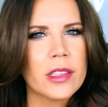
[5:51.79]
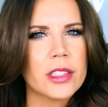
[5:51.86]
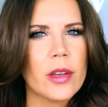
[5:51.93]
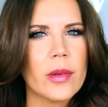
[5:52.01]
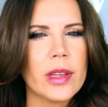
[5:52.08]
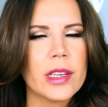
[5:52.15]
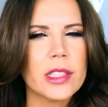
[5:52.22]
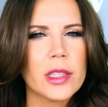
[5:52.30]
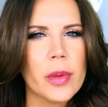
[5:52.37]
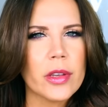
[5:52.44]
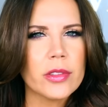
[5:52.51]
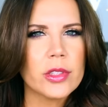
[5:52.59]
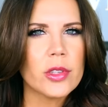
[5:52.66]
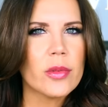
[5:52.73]
So it is
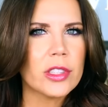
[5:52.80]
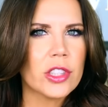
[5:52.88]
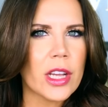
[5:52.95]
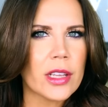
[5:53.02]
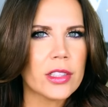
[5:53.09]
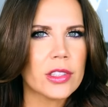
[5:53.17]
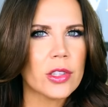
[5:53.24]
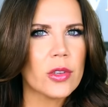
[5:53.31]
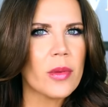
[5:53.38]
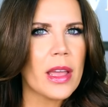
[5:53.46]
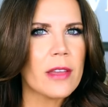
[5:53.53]
supposed to adjust to